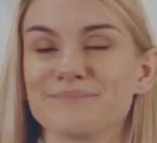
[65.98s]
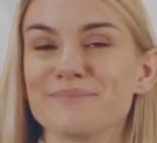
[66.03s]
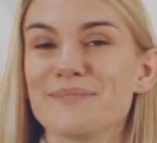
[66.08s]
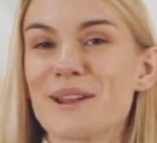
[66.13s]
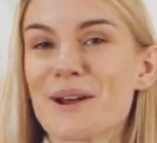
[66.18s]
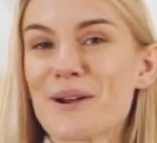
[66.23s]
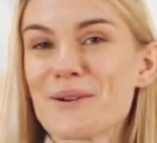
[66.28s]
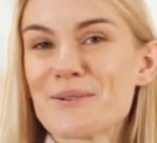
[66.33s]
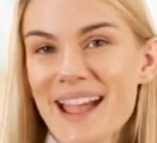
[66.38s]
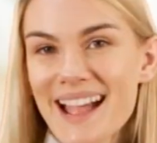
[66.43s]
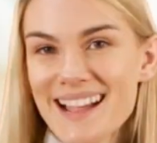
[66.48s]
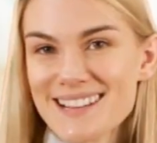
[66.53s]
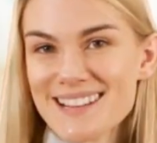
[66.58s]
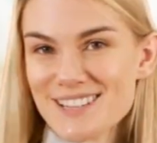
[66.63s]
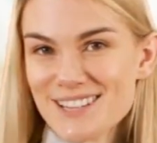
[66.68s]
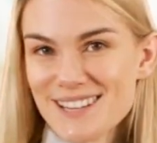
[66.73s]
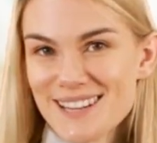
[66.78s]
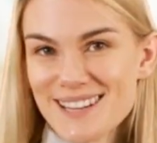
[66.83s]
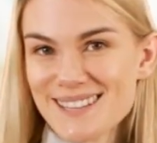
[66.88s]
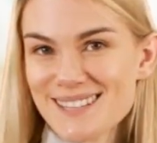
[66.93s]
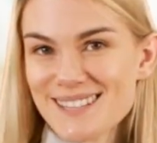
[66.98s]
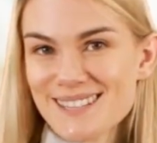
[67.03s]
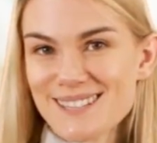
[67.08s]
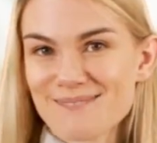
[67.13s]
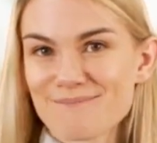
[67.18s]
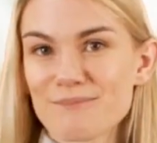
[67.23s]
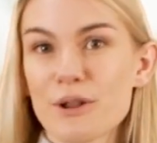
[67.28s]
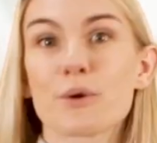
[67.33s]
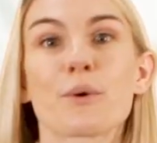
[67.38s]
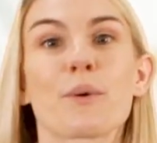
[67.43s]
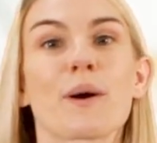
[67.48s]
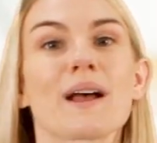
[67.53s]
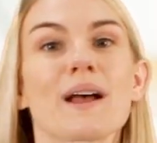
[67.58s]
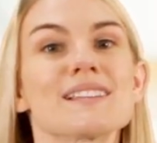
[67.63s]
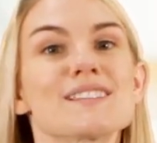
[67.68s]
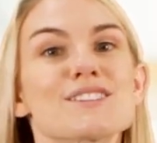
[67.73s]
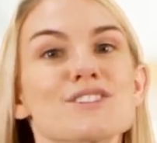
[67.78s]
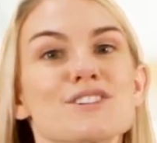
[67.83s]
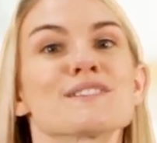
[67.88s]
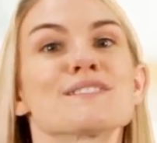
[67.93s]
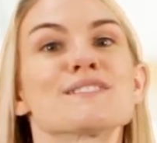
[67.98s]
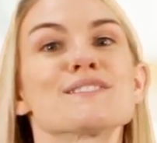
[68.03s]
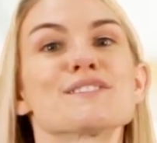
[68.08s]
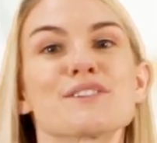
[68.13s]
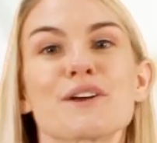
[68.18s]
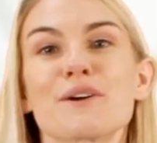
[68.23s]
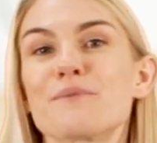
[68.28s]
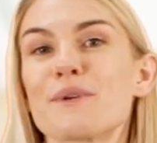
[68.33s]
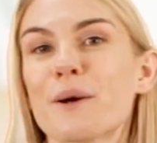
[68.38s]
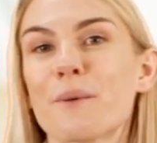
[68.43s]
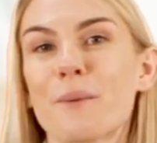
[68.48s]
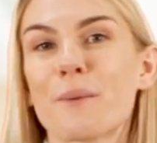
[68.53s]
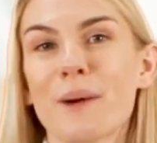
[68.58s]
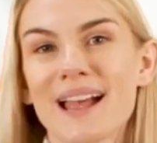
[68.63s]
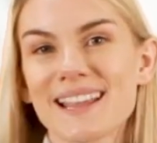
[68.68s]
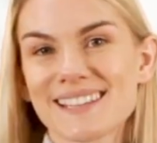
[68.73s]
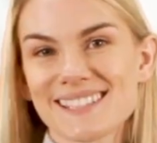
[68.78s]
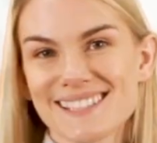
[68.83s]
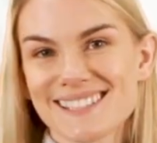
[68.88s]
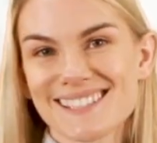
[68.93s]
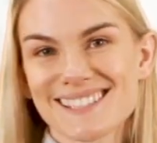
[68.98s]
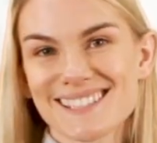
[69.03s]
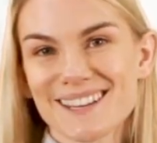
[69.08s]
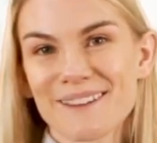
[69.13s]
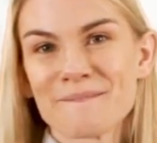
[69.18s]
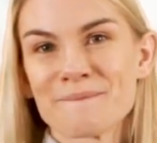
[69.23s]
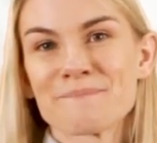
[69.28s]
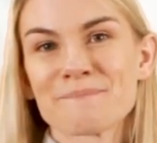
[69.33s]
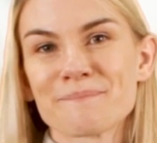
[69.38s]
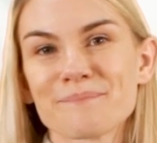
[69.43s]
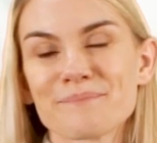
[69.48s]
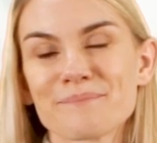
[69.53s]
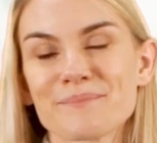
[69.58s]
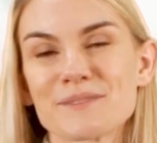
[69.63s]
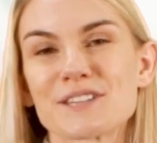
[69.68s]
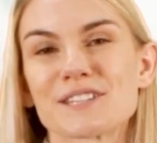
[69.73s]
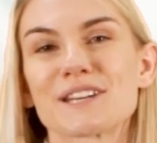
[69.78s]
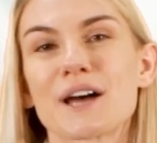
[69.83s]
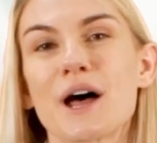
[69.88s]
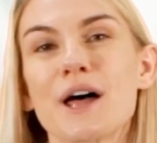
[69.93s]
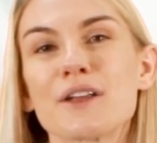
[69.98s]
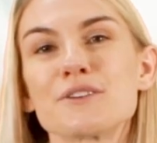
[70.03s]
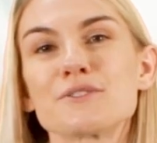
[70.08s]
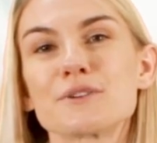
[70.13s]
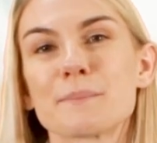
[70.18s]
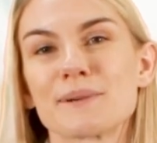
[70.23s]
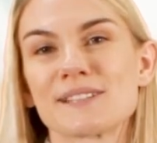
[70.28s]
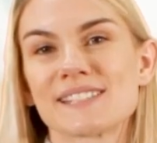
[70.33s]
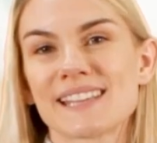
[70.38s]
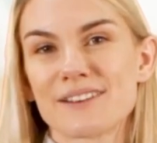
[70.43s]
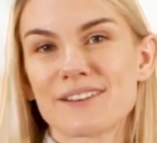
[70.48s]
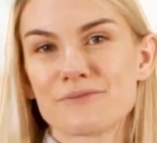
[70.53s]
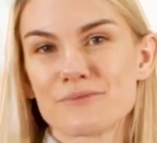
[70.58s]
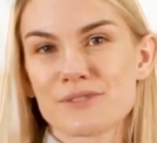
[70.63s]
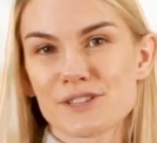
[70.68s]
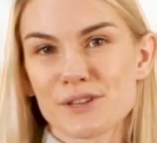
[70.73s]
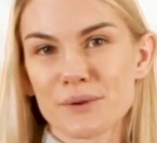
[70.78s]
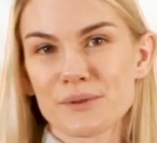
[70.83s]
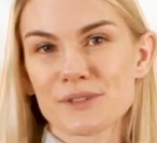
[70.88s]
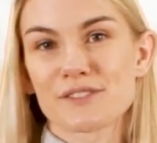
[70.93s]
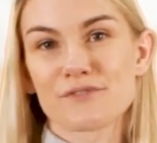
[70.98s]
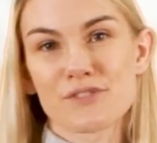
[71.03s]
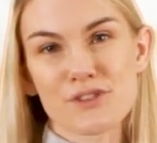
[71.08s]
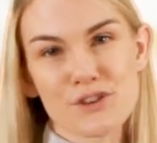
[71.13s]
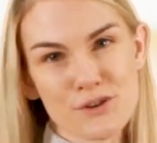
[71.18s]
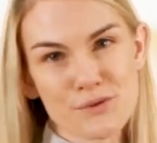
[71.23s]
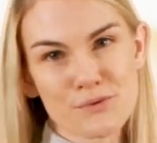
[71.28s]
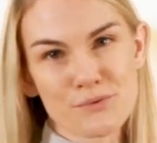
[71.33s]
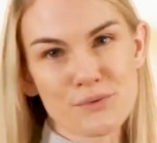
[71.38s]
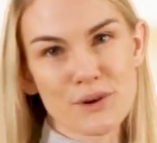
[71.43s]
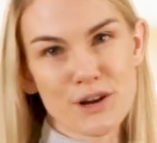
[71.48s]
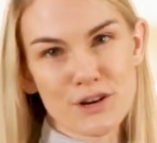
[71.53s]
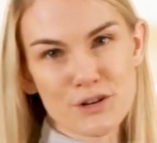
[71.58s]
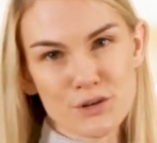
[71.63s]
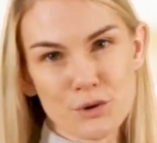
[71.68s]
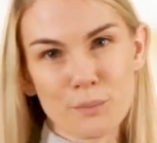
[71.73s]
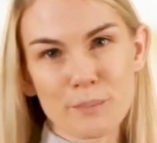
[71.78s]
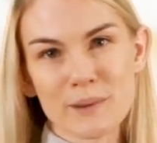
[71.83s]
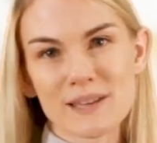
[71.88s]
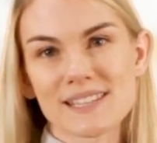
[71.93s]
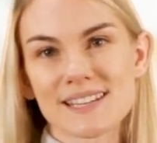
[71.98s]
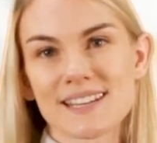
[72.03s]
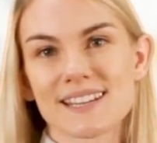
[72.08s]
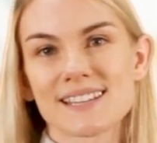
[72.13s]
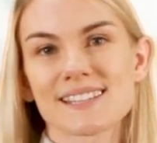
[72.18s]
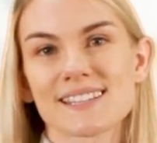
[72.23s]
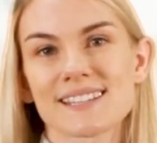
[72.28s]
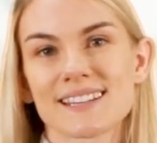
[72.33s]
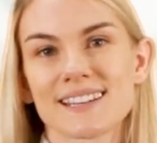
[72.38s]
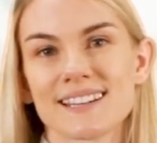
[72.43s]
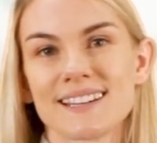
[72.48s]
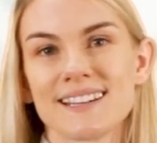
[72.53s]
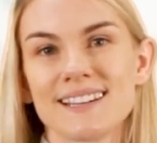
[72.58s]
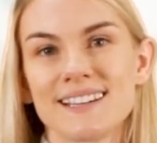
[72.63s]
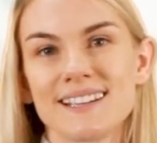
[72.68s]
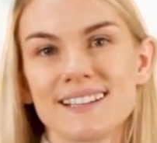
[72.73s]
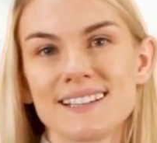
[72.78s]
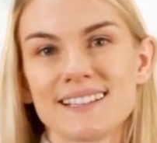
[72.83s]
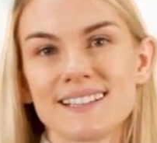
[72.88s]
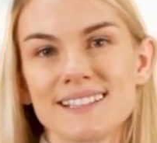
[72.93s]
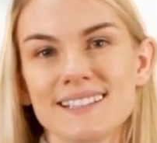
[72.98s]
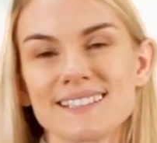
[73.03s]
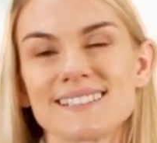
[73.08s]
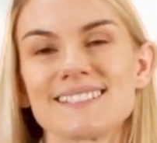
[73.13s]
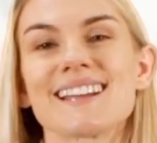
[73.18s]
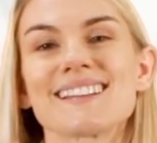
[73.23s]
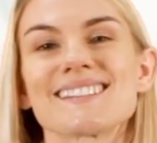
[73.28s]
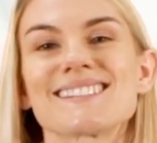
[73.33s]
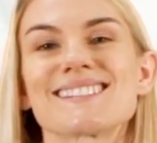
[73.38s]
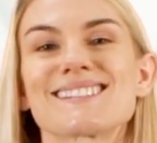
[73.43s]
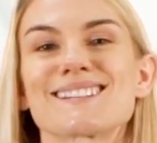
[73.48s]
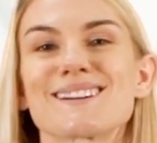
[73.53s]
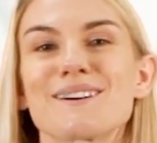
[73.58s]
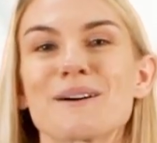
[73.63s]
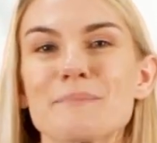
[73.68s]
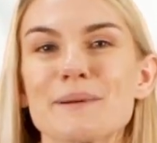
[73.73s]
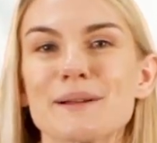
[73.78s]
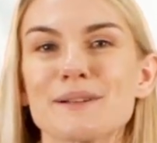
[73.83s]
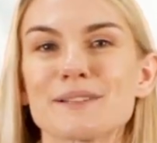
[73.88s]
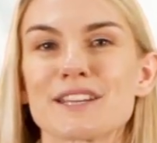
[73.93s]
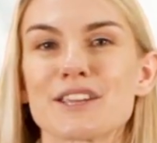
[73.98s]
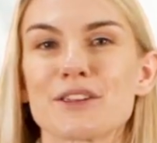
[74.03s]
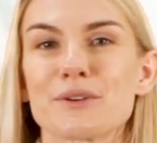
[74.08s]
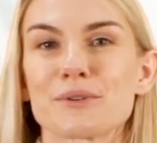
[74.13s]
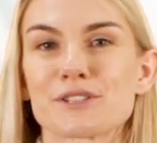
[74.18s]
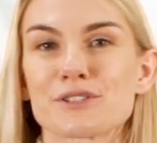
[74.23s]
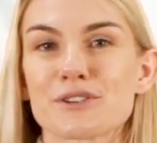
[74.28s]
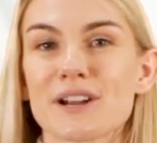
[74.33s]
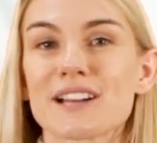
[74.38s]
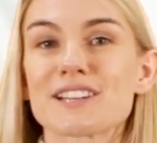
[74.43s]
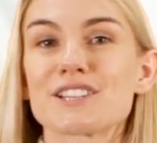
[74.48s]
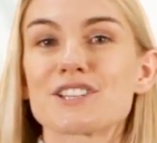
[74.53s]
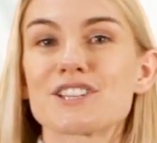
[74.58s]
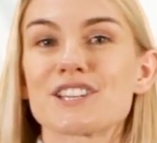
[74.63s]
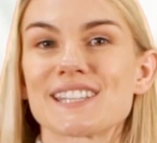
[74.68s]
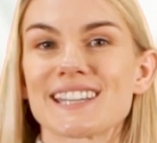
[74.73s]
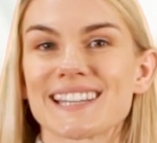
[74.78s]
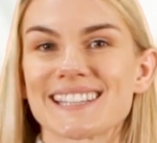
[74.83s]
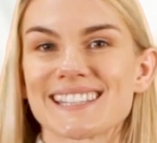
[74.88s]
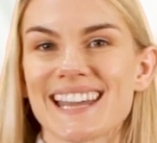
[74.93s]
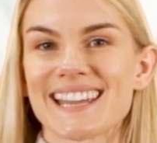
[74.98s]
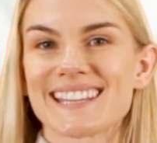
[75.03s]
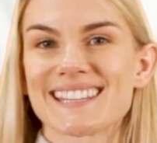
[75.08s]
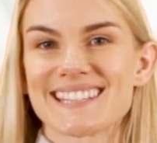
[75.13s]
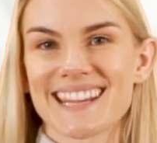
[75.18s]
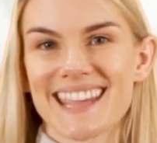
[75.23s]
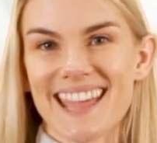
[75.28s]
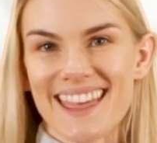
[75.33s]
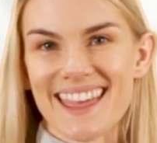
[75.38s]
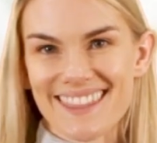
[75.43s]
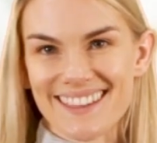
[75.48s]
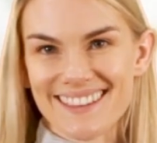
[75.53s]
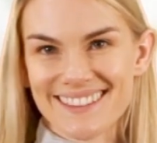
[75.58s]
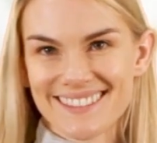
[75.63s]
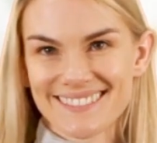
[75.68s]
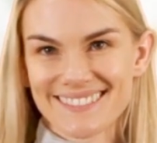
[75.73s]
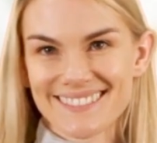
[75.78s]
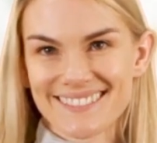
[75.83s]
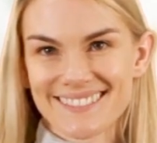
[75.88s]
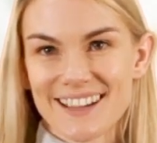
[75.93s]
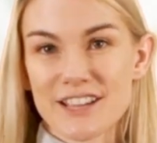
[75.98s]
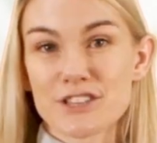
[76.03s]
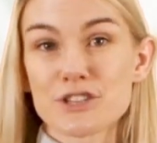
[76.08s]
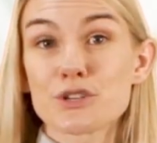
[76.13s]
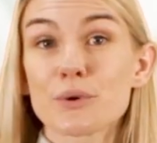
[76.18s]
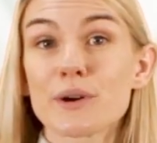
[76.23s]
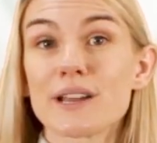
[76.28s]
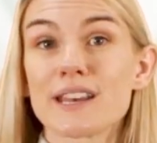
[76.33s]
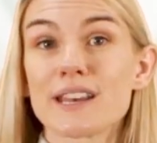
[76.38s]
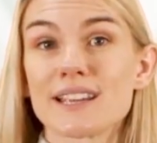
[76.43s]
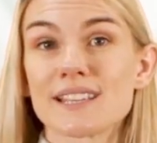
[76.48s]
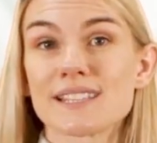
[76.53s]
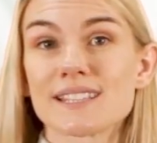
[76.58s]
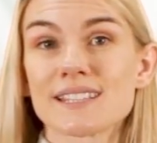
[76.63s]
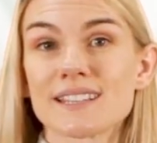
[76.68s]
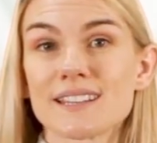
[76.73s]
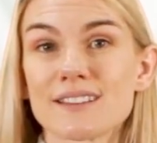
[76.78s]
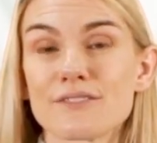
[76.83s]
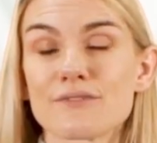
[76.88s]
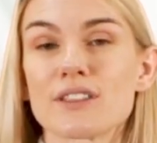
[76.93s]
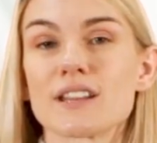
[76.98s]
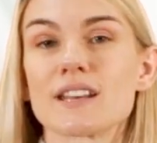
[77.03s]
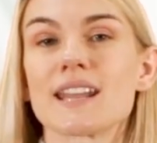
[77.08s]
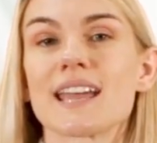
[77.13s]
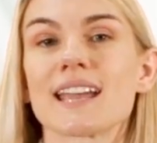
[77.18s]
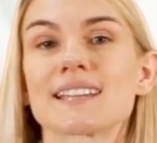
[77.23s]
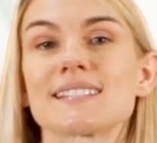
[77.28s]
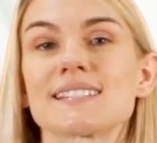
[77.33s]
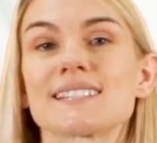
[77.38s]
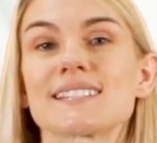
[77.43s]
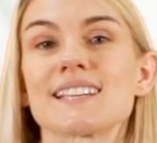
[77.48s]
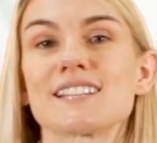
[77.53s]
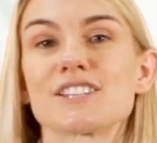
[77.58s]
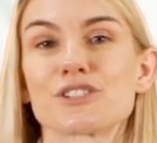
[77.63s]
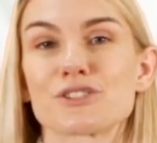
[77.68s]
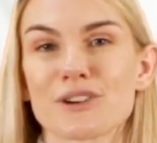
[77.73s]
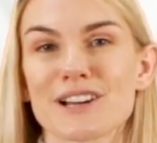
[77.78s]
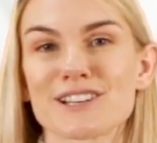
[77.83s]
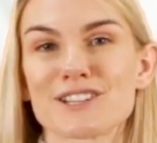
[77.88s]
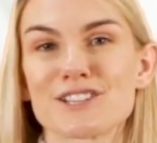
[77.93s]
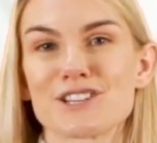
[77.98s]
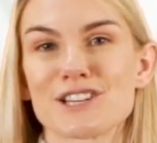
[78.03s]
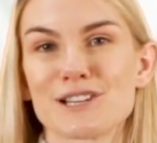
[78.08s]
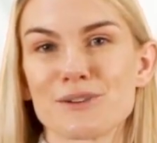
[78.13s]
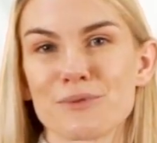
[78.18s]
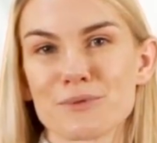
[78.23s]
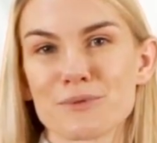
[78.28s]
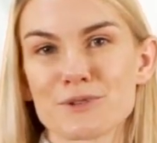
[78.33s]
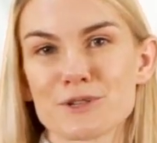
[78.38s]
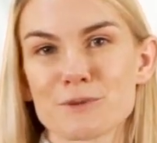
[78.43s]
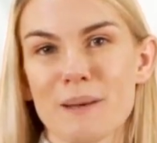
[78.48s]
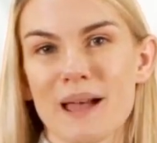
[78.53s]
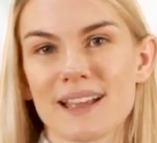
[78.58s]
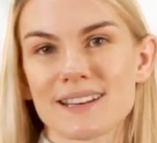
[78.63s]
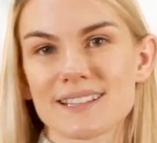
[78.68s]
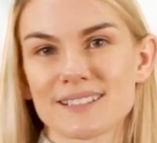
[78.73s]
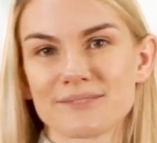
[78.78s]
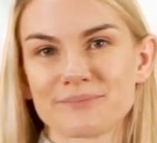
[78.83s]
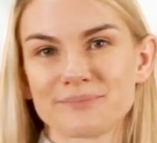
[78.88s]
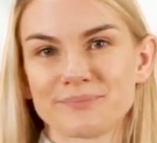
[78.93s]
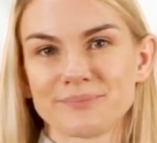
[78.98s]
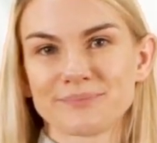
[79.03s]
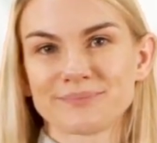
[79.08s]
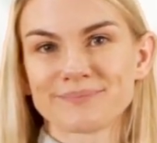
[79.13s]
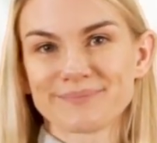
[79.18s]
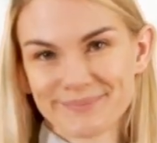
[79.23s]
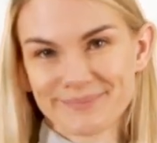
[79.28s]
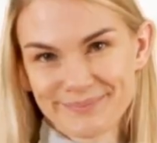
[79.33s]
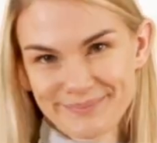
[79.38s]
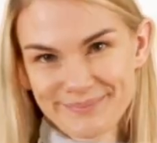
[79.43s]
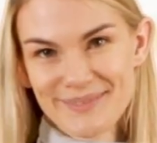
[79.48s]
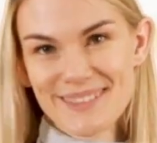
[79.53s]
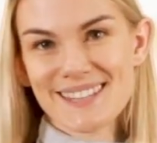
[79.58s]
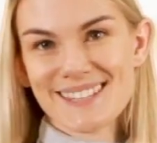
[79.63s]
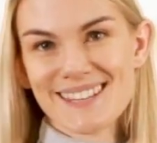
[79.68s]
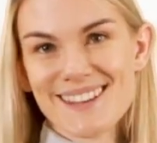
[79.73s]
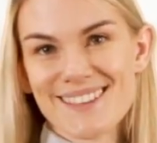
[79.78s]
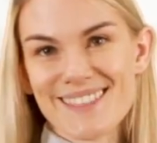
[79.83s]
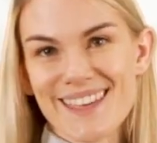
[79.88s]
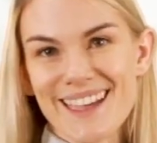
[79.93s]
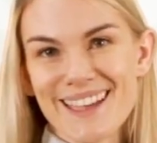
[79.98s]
No catches, no questions, no requests, just 100% results for you and your business. Let's start building your strategy success together and join us for the next Strategy Launchpad. See you